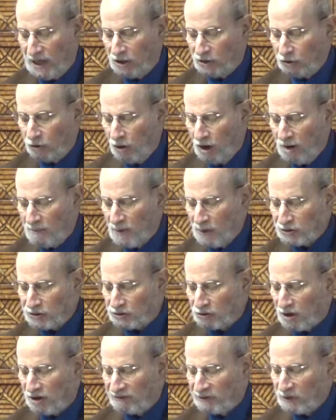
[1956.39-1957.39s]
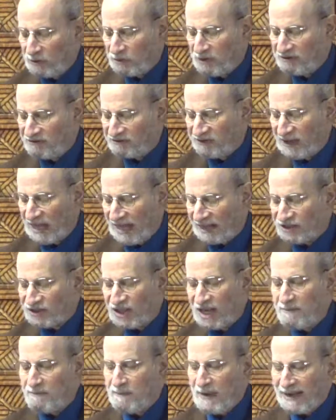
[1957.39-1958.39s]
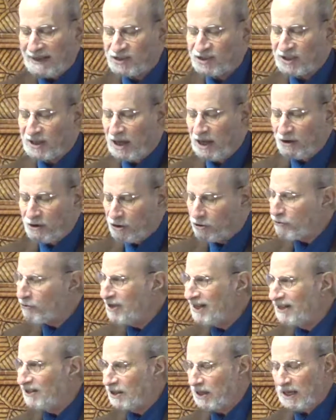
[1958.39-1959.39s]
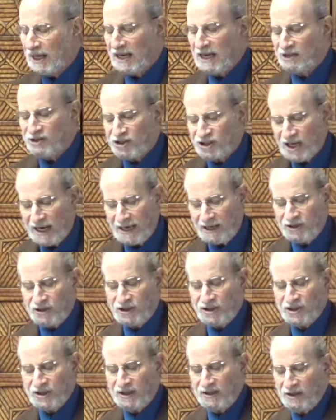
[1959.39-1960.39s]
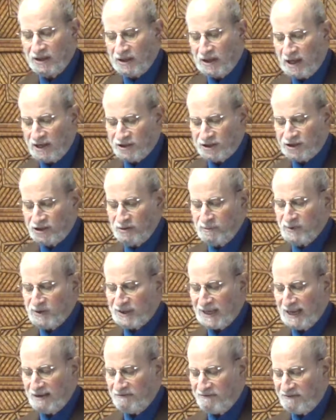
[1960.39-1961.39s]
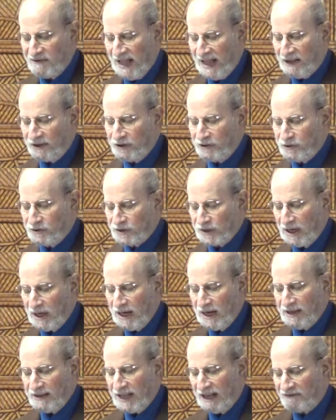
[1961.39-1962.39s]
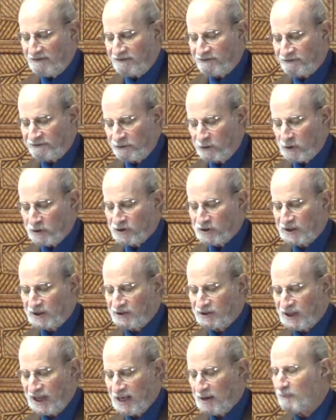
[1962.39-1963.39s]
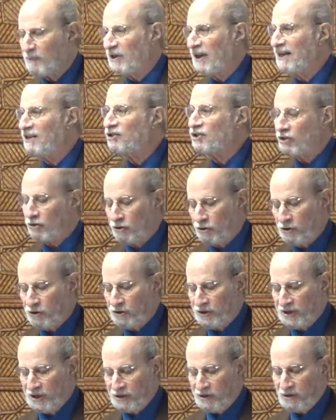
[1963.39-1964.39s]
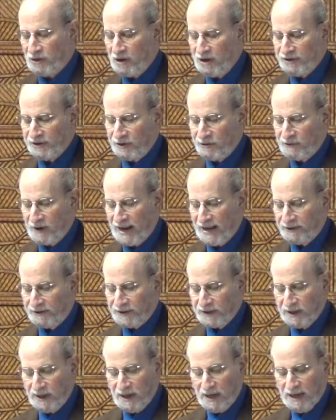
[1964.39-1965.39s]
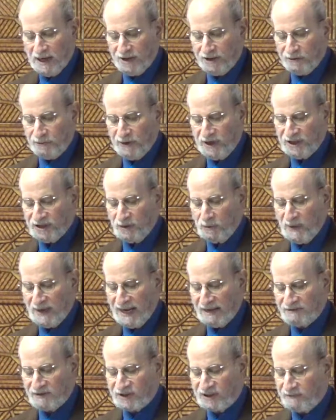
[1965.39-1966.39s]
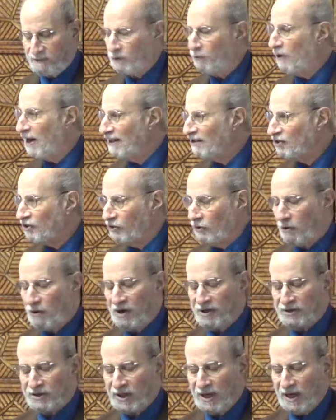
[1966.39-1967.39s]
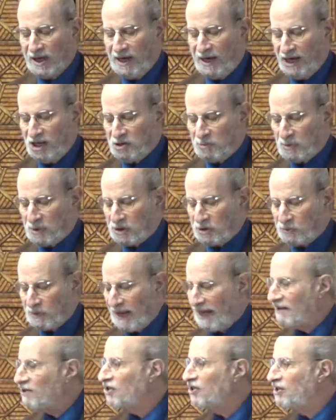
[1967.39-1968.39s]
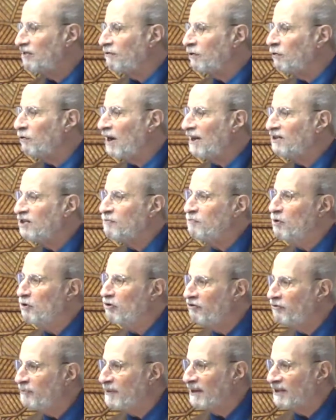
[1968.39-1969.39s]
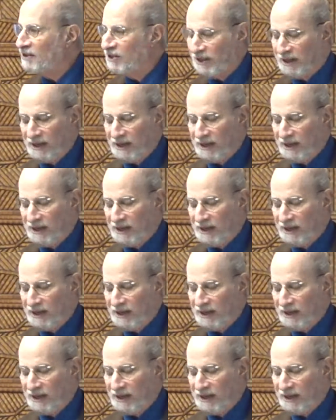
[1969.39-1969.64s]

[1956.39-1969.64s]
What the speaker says: Law most often reflects and makes concrete changes in customs and values that first take place earlier on the ground. The reason we have civil rights laws is because we had a civil rights movement